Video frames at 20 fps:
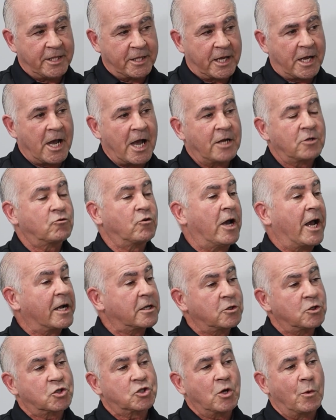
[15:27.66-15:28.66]
in the
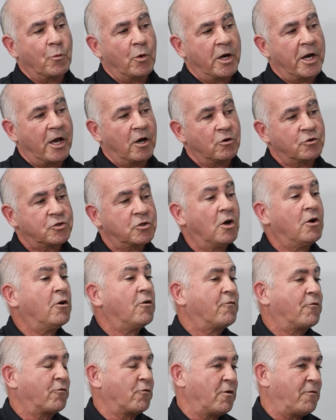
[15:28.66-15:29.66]
contract to someone else
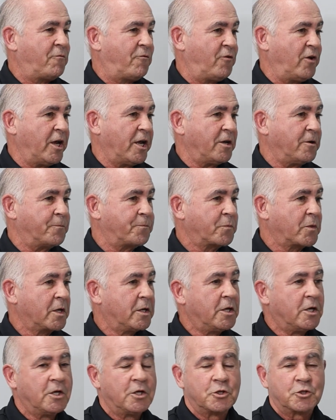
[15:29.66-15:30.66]
for a fee.
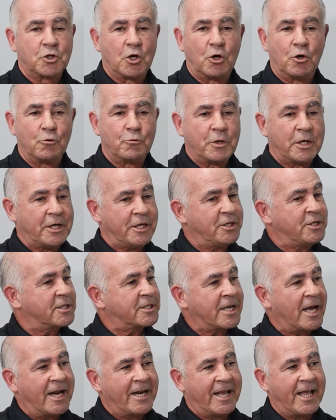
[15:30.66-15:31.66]
So you
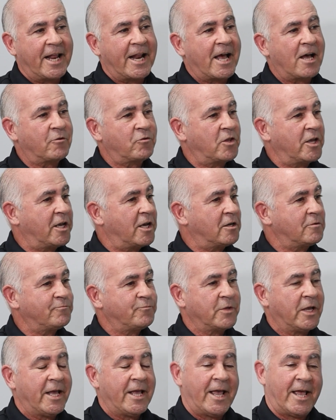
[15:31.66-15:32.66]
just got to get out there,
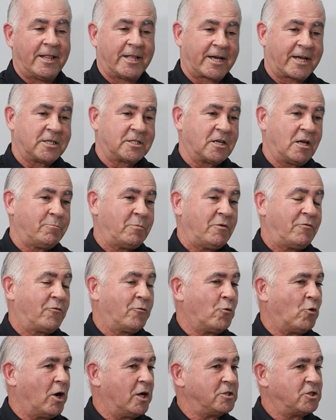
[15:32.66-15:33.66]
and like I said
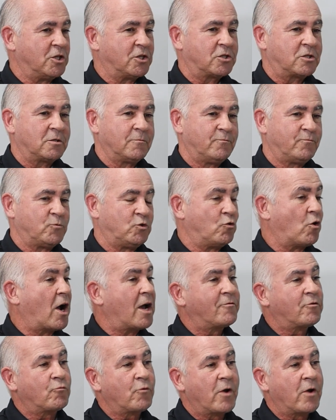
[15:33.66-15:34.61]
before, just drive